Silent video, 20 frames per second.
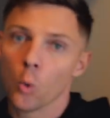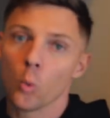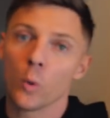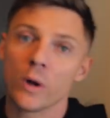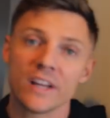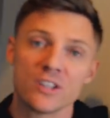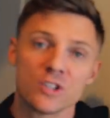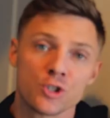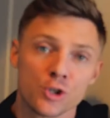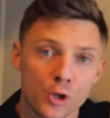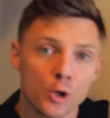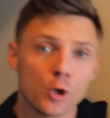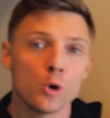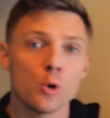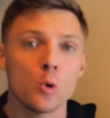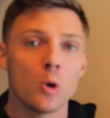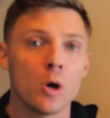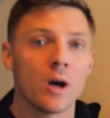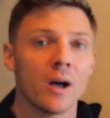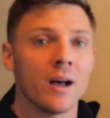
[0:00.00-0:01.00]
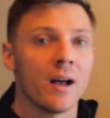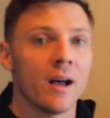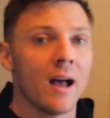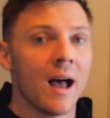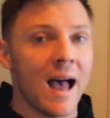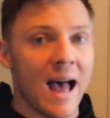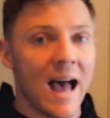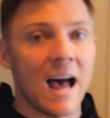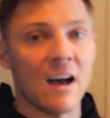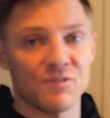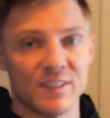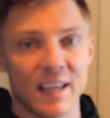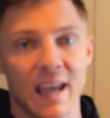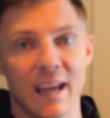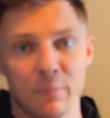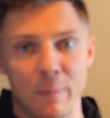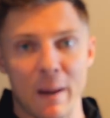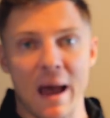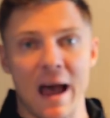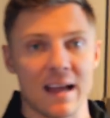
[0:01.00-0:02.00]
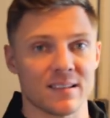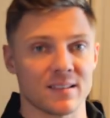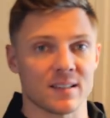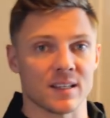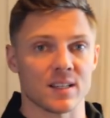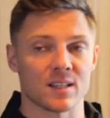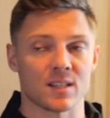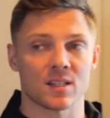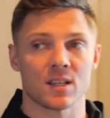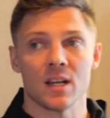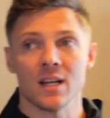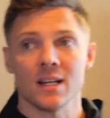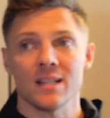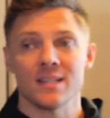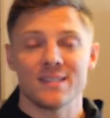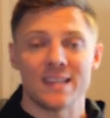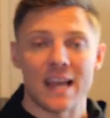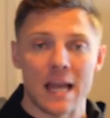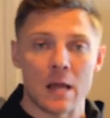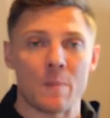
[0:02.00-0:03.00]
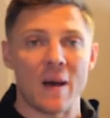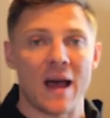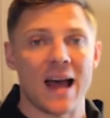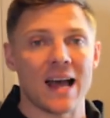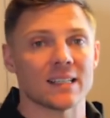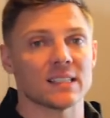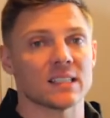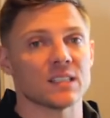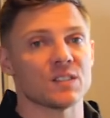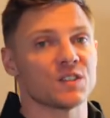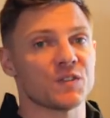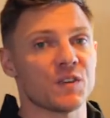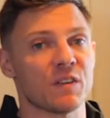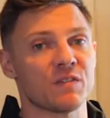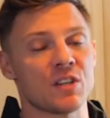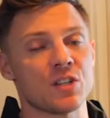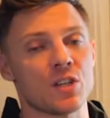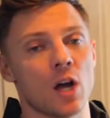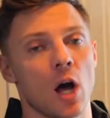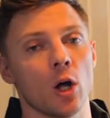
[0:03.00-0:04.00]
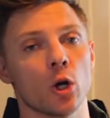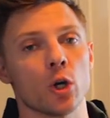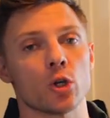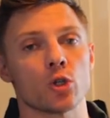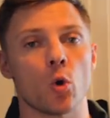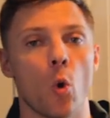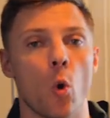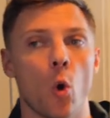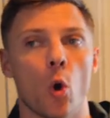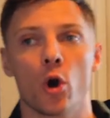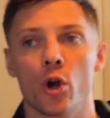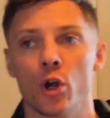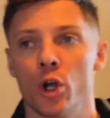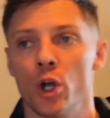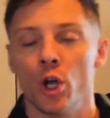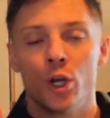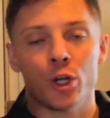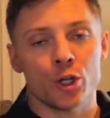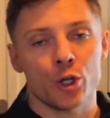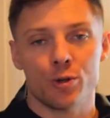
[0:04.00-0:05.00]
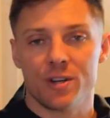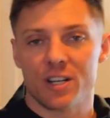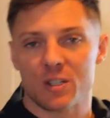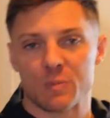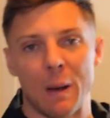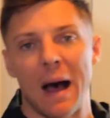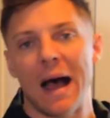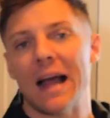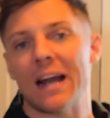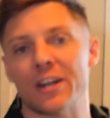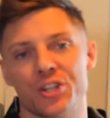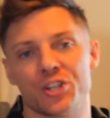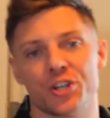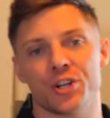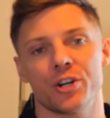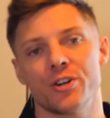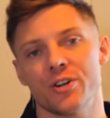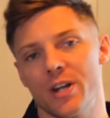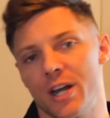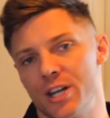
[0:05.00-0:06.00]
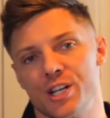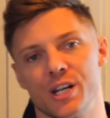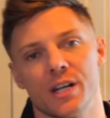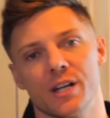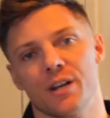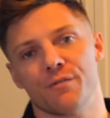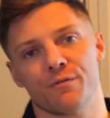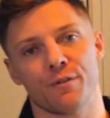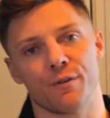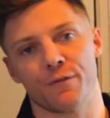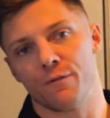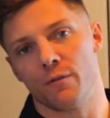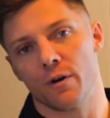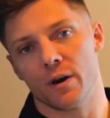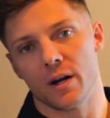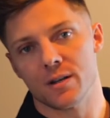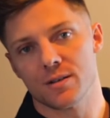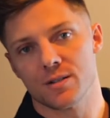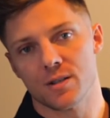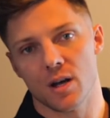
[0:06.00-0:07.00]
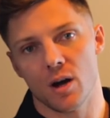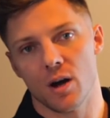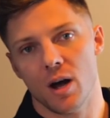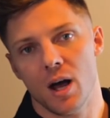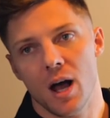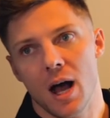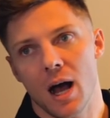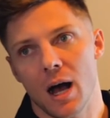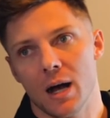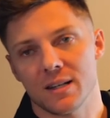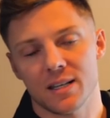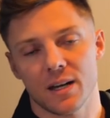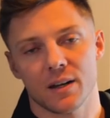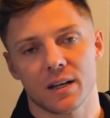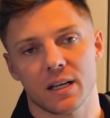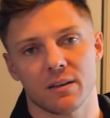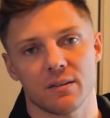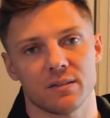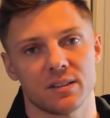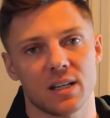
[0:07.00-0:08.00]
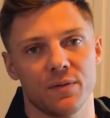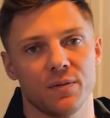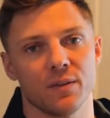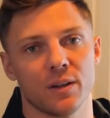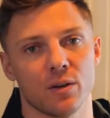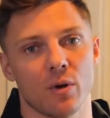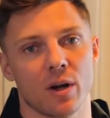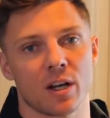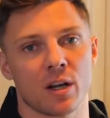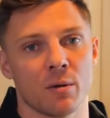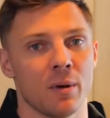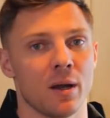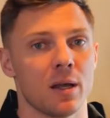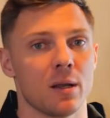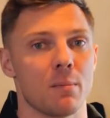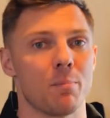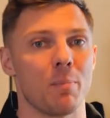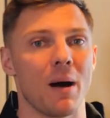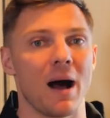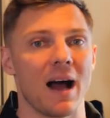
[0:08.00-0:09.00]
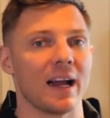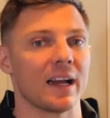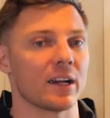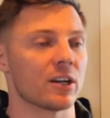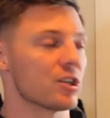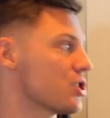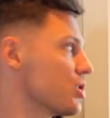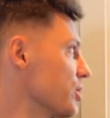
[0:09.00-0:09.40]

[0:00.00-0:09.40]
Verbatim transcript: We do have day passes. Day pass is fifteen dollars or you just buy a shirt and you get in for free. So I def definitely recommend buying a